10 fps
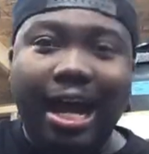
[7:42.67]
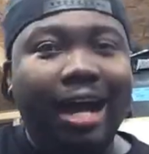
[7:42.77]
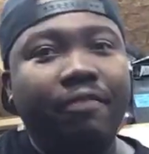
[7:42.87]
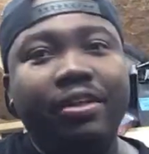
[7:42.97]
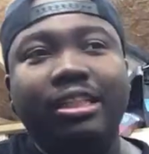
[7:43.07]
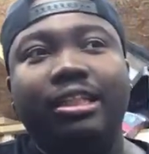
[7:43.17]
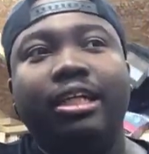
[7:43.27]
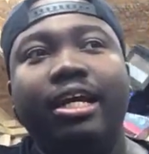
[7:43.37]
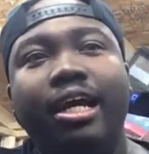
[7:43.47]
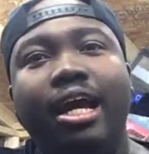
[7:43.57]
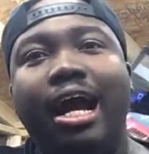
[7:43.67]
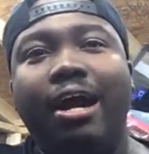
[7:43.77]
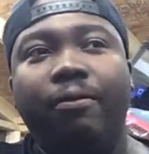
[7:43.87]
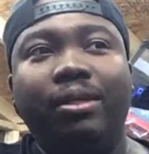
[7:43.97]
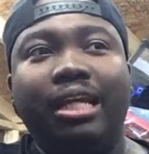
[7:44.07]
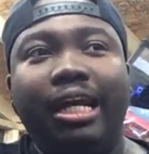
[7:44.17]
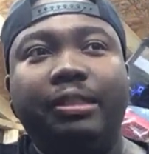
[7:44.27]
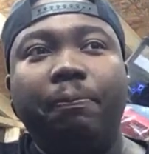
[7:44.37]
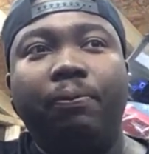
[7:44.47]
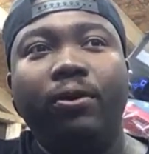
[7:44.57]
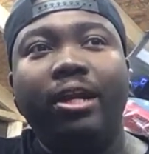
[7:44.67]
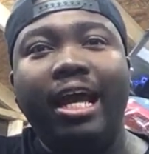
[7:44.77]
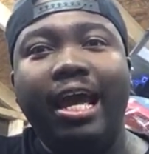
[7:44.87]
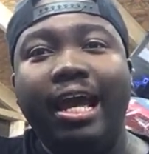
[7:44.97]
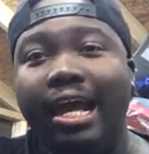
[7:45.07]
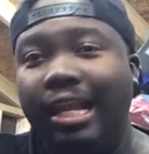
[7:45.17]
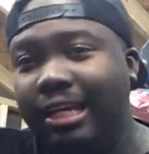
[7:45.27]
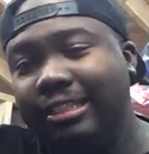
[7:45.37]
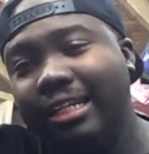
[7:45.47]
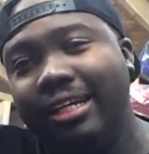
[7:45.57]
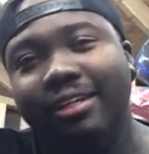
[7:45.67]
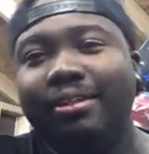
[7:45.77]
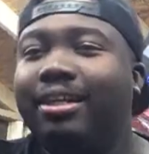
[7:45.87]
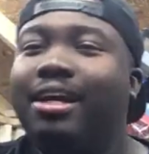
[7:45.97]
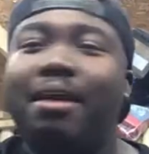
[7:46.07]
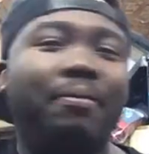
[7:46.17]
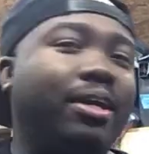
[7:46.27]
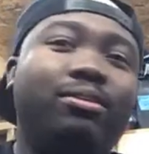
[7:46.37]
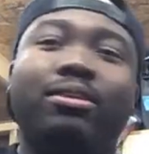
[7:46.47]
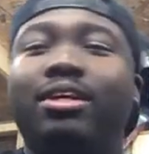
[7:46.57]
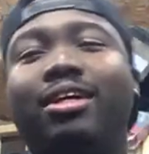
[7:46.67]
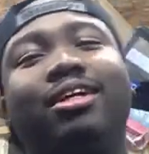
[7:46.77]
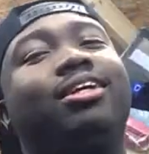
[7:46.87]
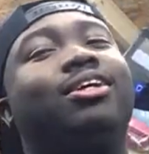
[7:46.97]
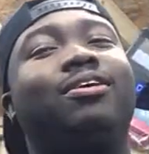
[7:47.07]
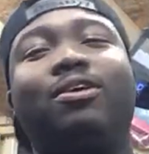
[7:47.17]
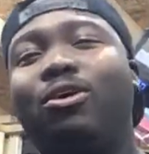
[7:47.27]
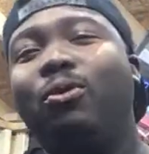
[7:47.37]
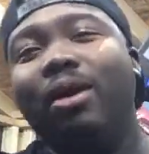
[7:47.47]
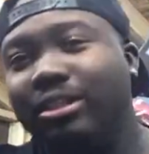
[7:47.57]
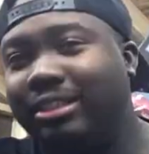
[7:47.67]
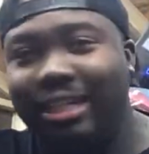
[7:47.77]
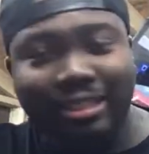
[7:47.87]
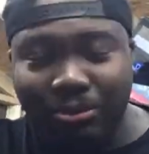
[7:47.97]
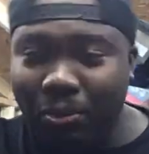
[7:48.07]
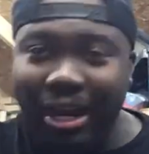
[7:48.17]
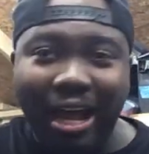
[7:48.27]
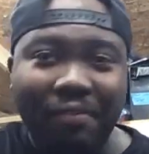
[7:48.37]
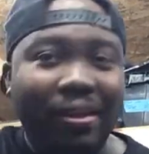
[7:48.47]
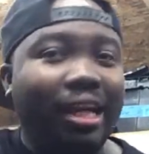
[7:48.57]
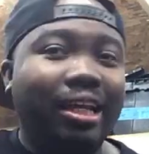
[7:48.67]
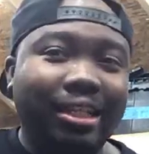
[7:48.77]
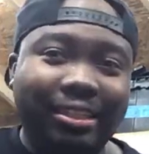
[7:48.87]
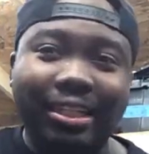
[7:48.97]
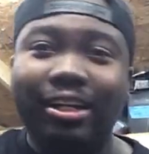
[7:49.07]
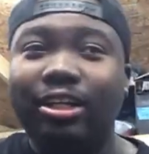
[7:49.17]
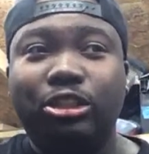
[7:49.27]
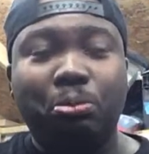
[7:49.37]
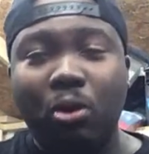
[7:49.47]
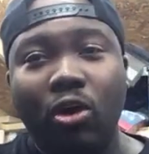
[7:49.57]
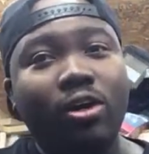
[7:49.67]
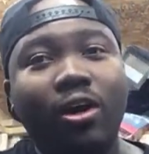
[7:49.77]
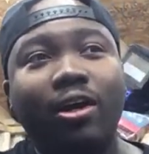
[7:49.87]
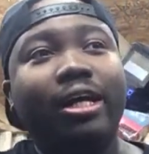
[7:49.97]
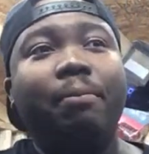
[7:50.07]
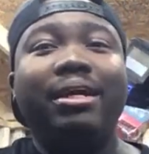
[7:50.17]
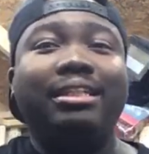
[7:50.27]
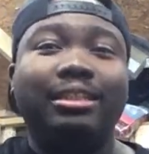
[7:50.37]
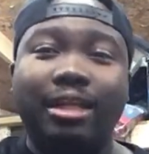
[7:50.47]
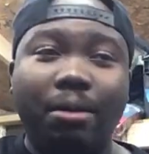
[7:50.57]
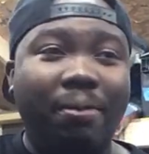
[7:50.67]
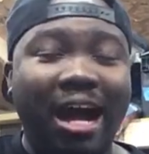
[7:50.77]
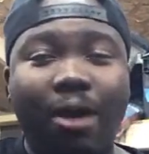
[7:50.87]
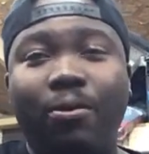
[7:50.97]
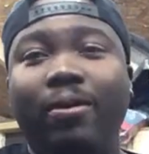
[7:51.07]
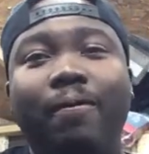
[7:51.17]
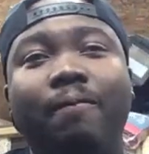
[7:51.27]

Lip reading: obviously, I would like to put a LS in it. I mean, who else doesn't want to have an LS in a small car that makes a ton of power?